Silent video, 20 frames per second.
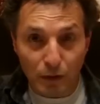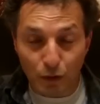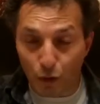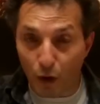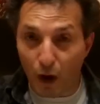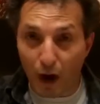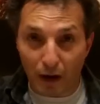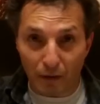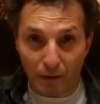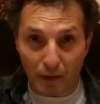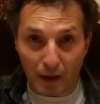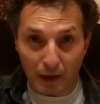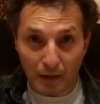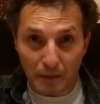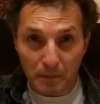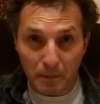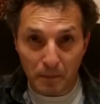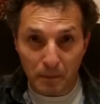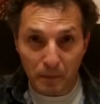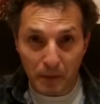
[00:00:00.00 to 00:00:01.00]
driver,
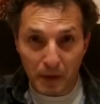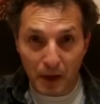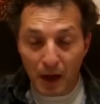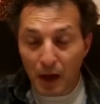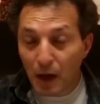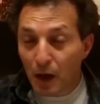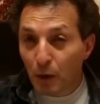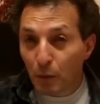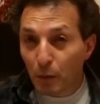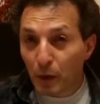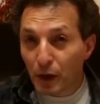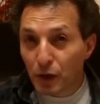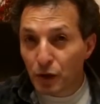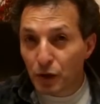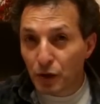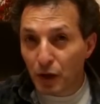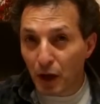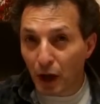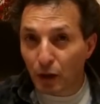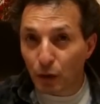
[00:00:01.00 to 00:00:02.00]

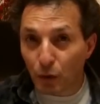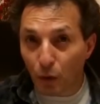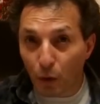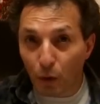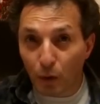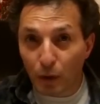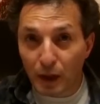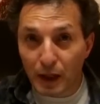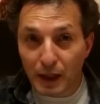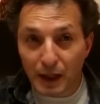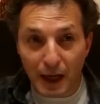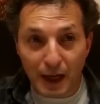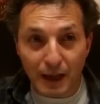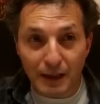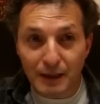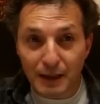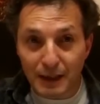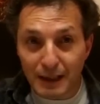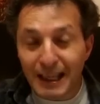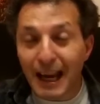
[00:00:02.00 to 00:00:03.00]
which not only
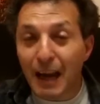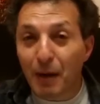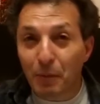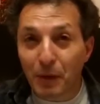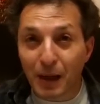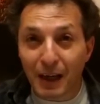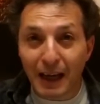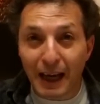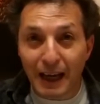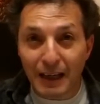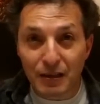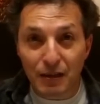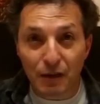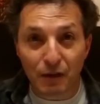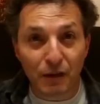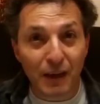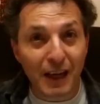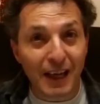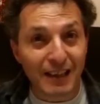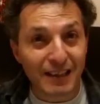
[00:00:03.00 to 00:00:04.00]
does the same thing as the
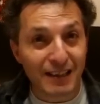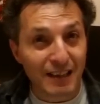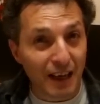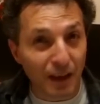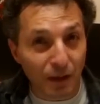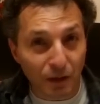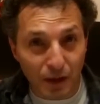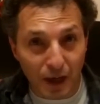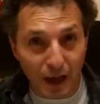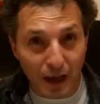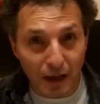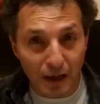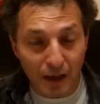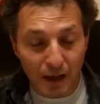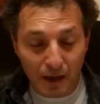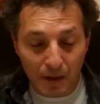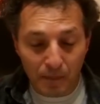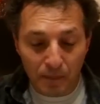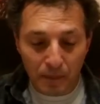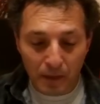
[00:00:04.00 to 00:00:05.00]
VSL did,
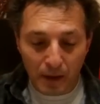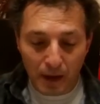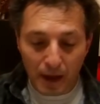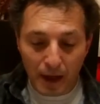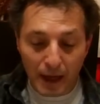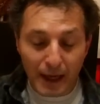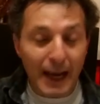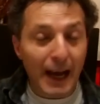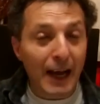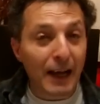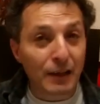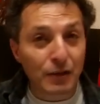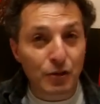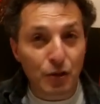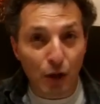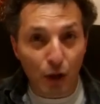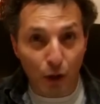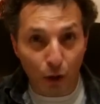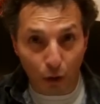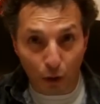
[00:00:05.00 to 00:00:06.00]
it
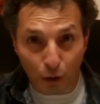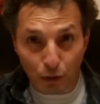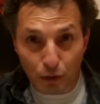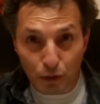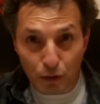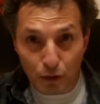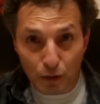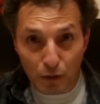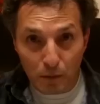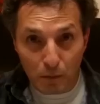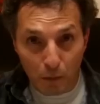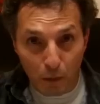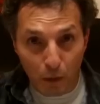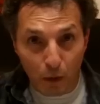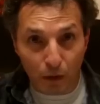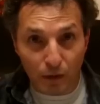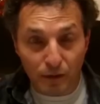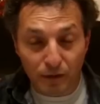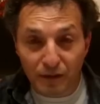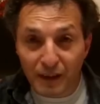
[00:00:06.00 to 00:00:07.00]
has lots
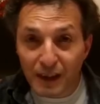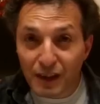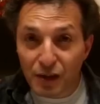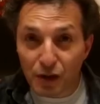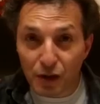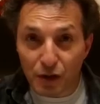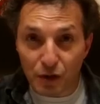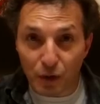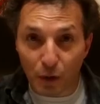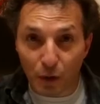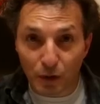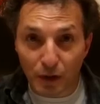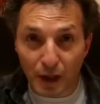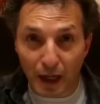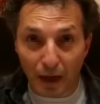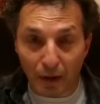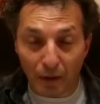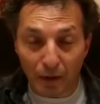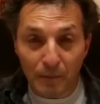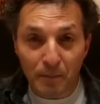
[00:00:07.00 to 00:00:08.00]
more features on
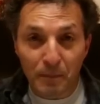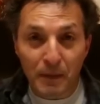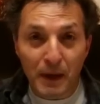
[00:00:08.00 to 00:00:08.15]
there.